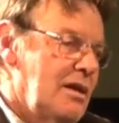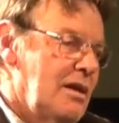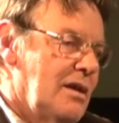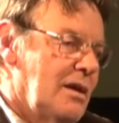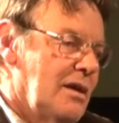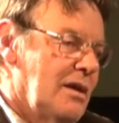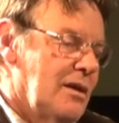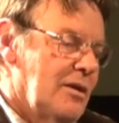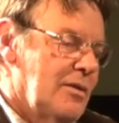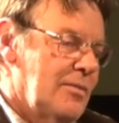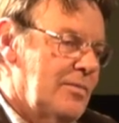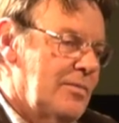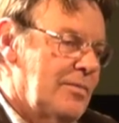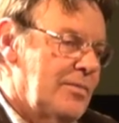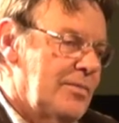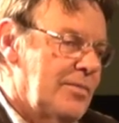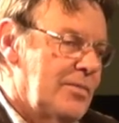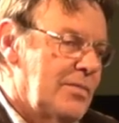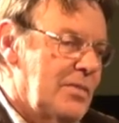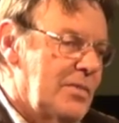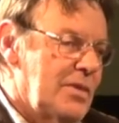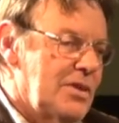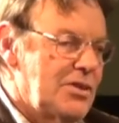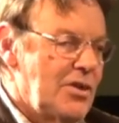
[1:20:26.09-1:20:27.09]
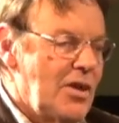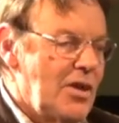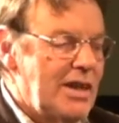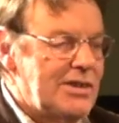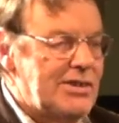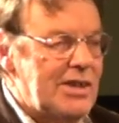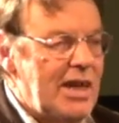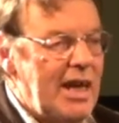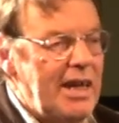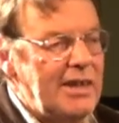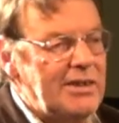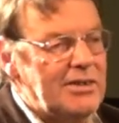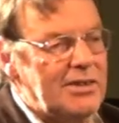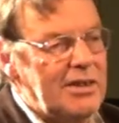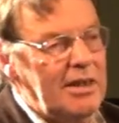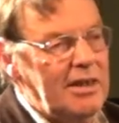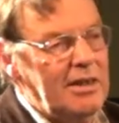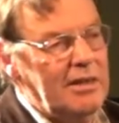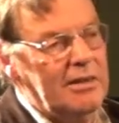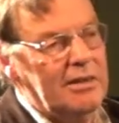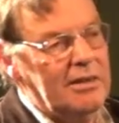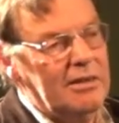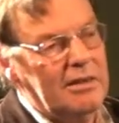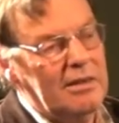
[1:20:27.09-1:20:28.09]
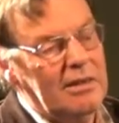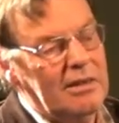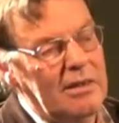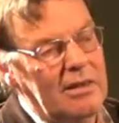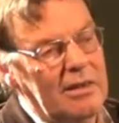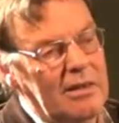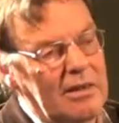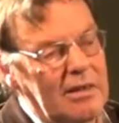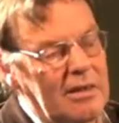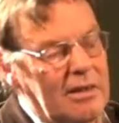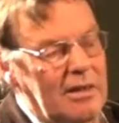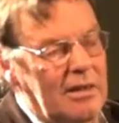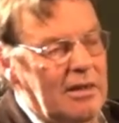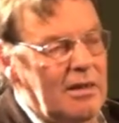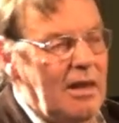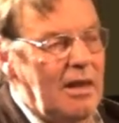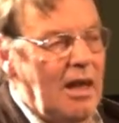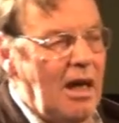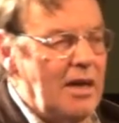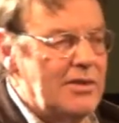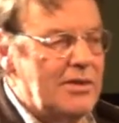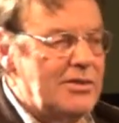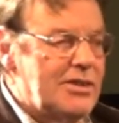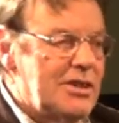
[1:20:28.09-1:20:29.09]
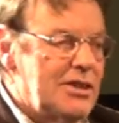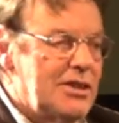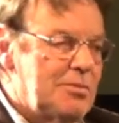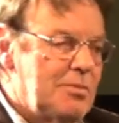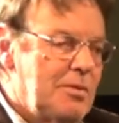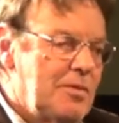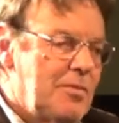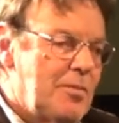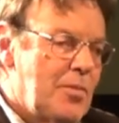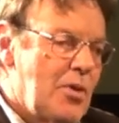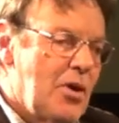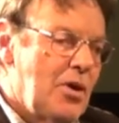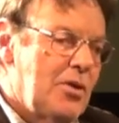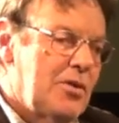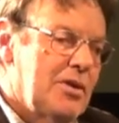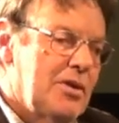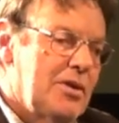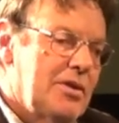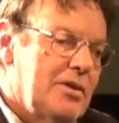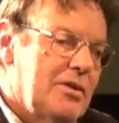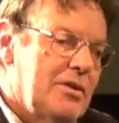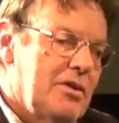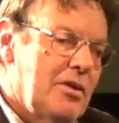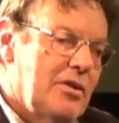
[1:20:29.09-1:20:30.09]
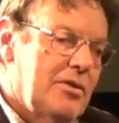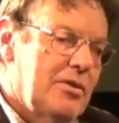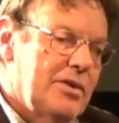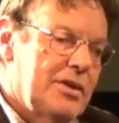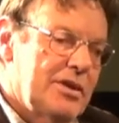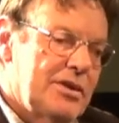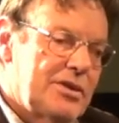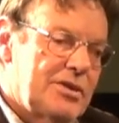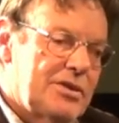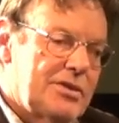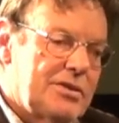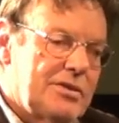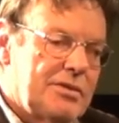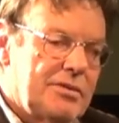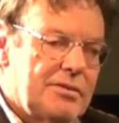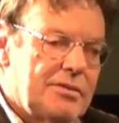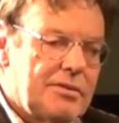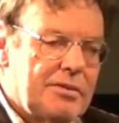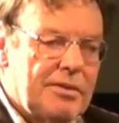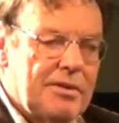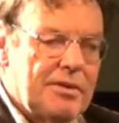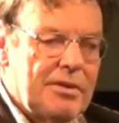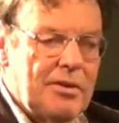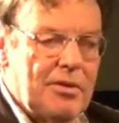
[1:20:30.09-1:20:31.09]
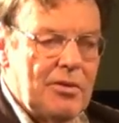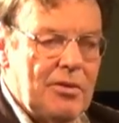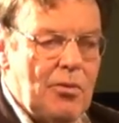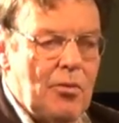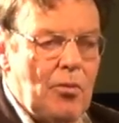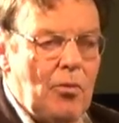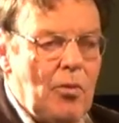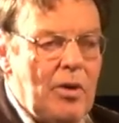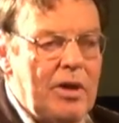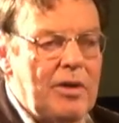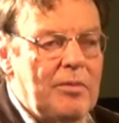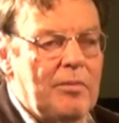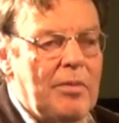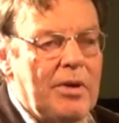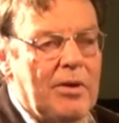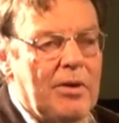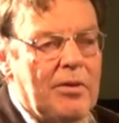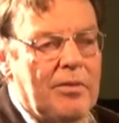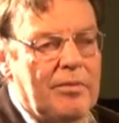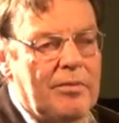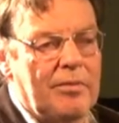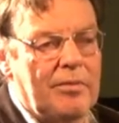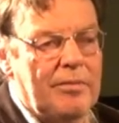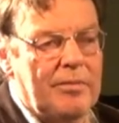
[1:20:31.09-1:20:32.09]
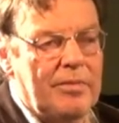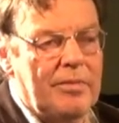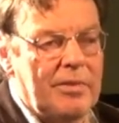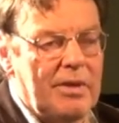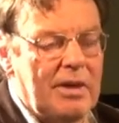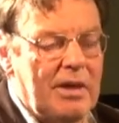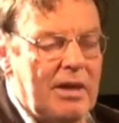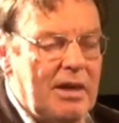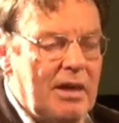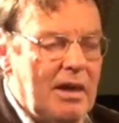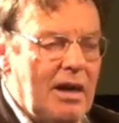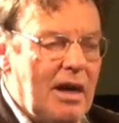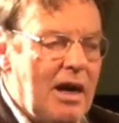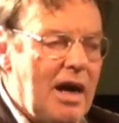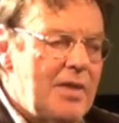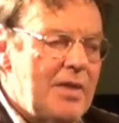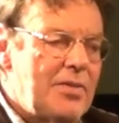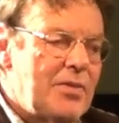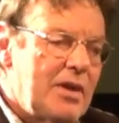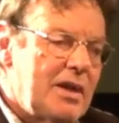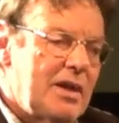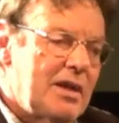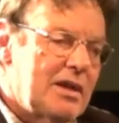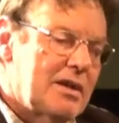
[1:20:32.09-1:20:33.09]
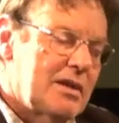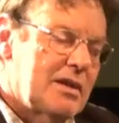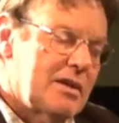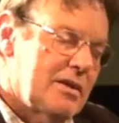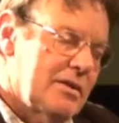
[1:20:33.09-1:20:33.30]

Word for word: Uh, so that's eighteen lances we've broken on this windmill. I think